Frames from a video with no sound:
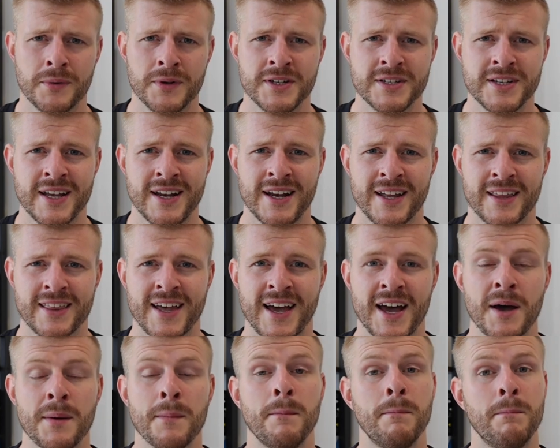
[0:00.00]
when you say it like
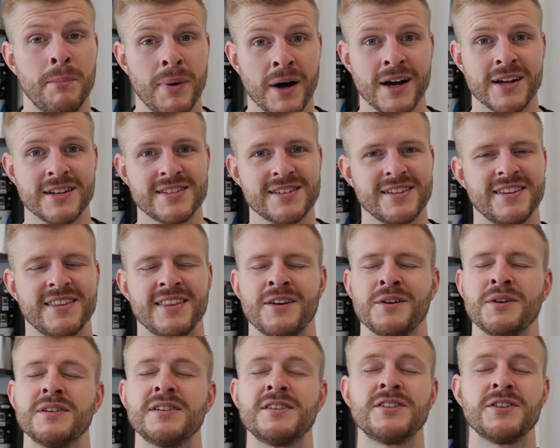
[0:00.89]
that, but there
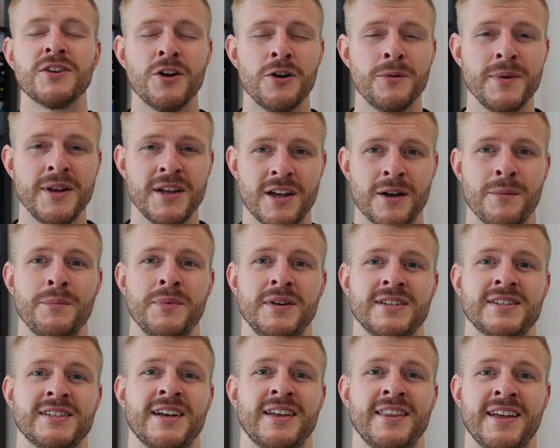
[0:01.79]
are so many
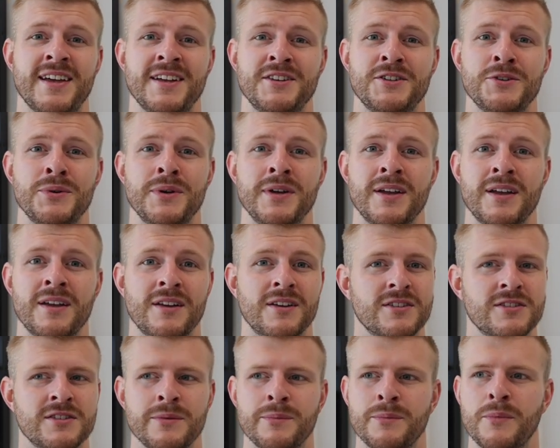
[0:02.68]
companies out there doing
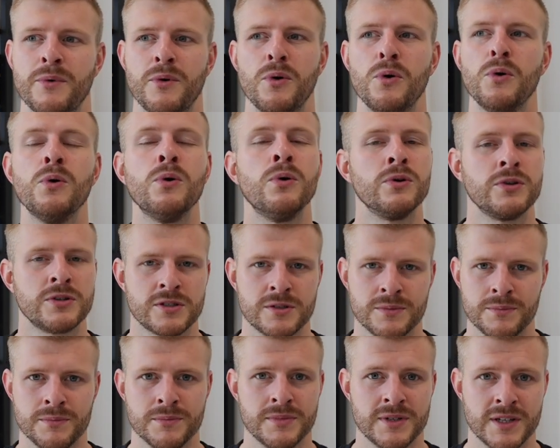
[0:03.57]
some
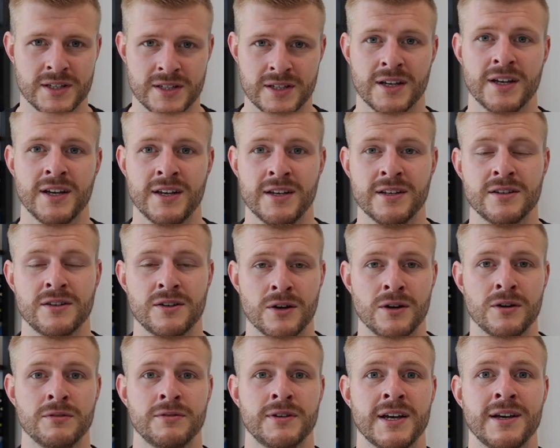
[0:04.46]
awesome designed
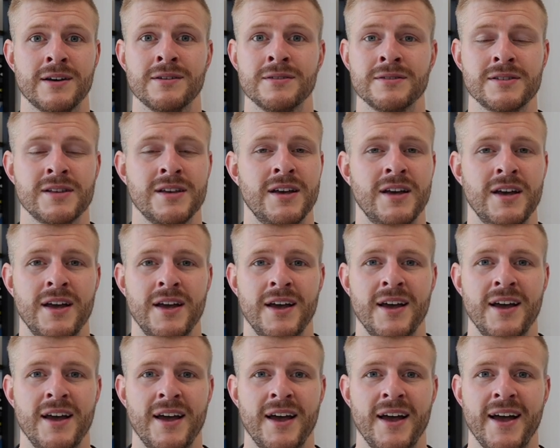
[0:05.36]
golf towels.
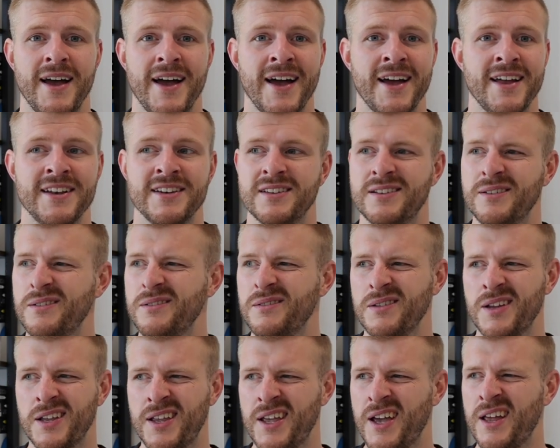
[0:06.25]
And
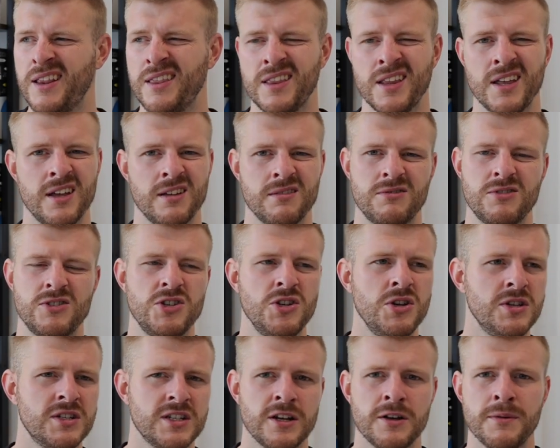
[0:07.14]
again, they're
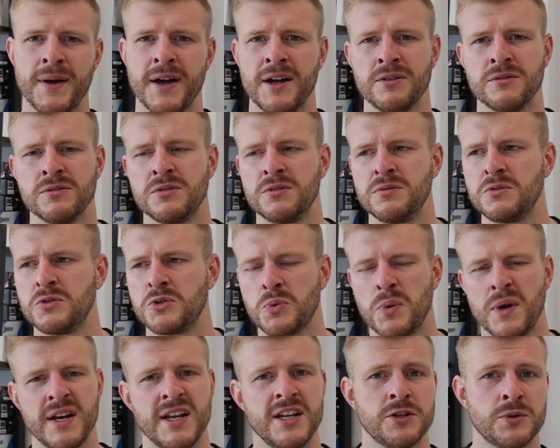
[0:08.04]
usually around
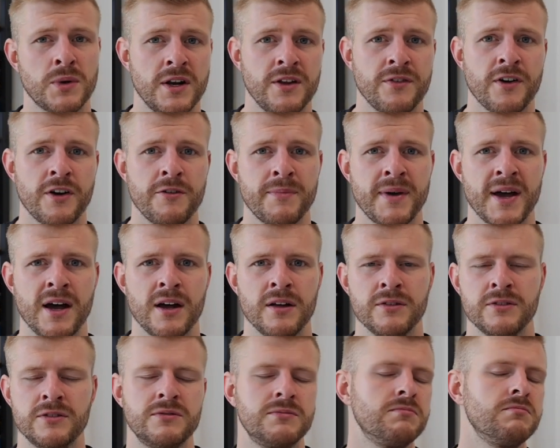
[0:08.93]

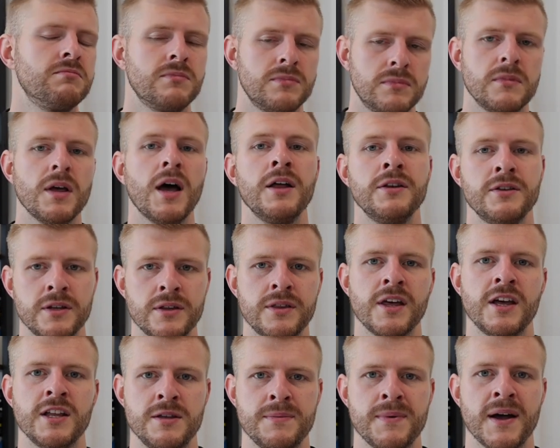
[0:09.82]
£20-25, under
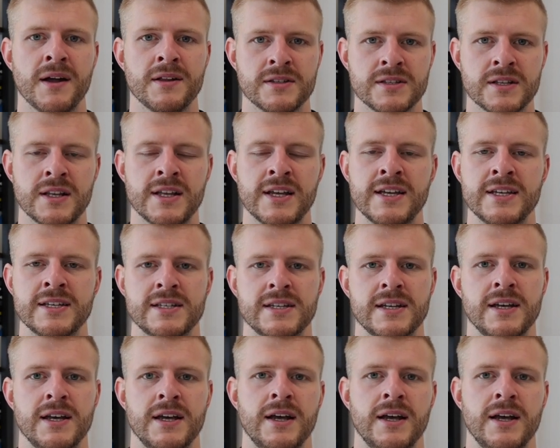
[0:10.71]
£30 at least.